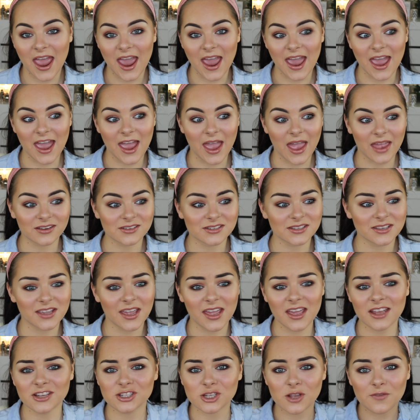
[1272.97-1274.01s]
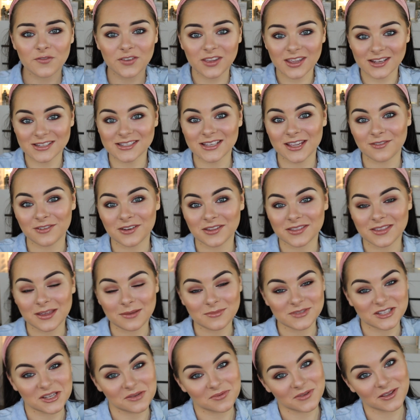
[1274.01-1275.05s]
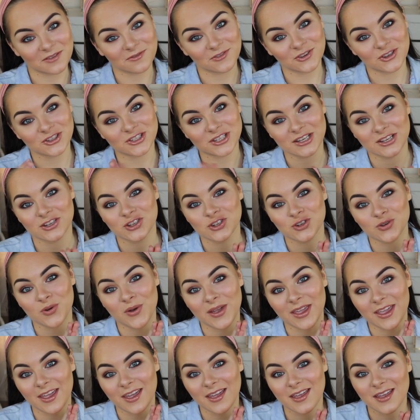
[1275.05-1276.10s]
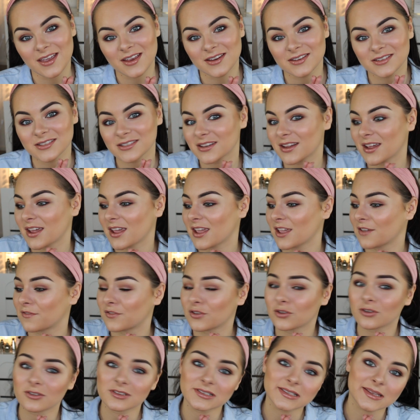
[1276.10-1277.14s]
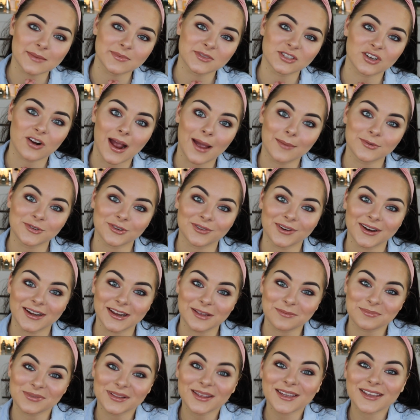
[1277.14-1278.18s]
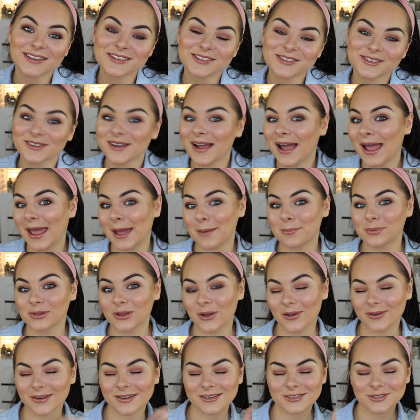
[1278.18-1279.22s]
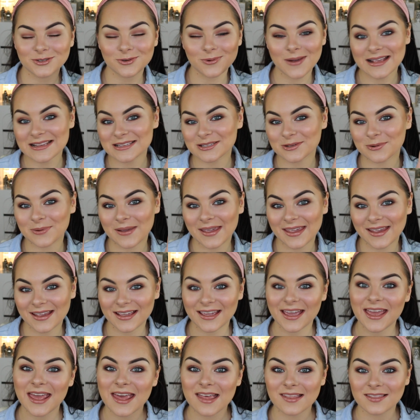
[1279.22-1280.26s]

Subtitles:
And yeah, don't forget to give it a thumbs up if you did enjoy it. If you're not subscribed already, please do. I upload twice a week.